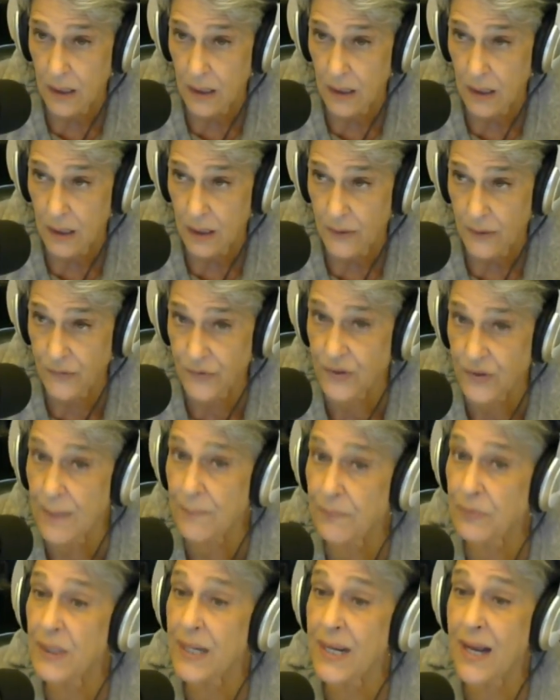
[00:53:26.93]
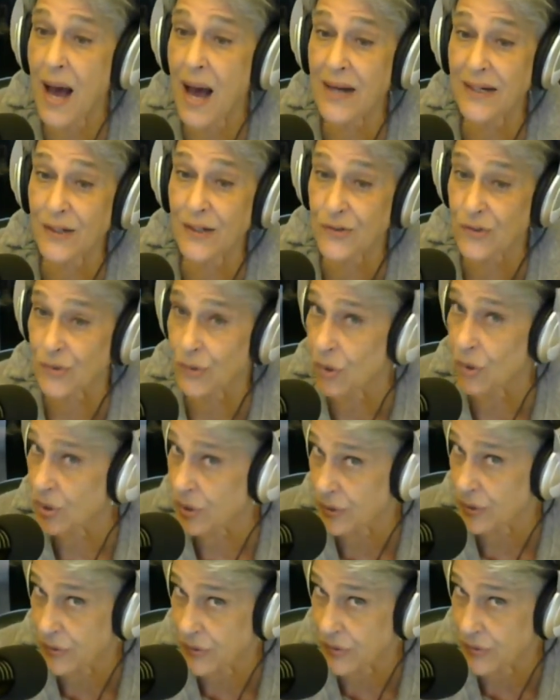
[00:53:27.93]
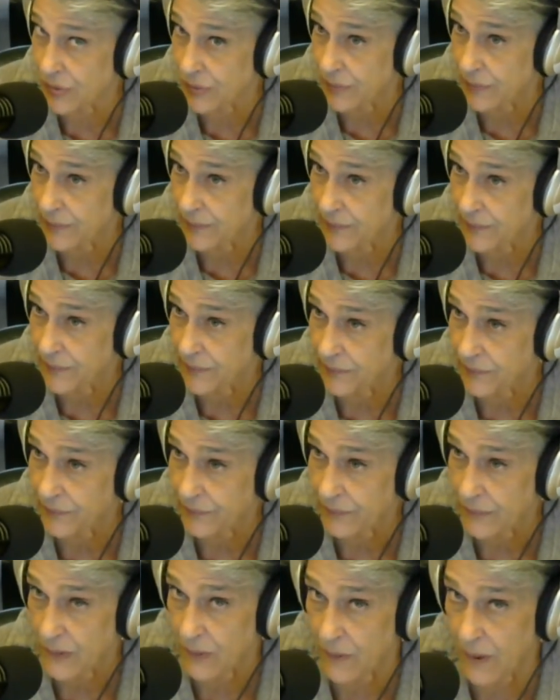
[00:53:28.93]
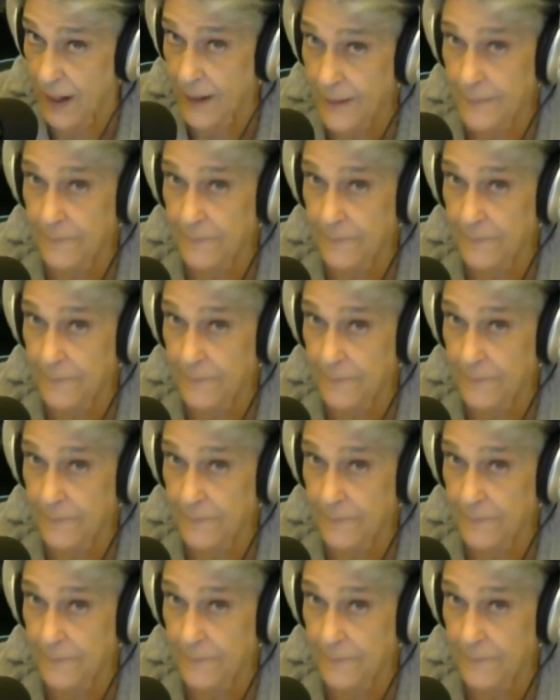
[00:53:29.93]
simply on its looks, right?